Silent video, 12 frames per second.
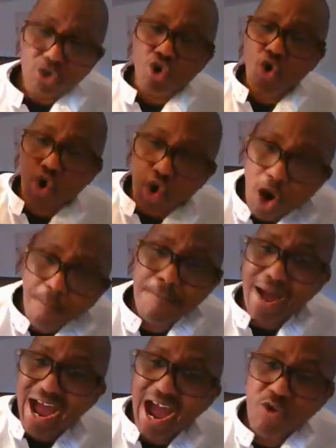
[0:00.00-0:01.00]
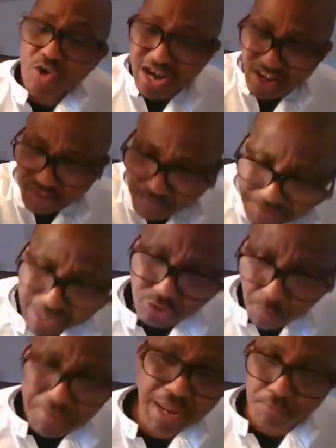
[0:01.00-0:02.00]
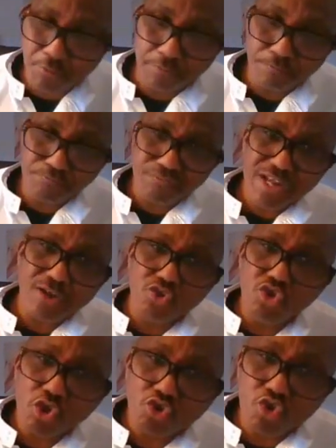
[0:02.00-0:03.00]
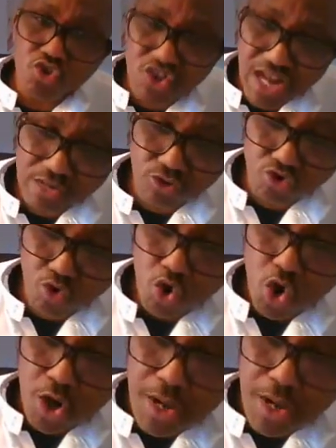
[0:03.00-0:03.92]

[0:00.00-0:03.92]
to come out and speak to people, not to start to,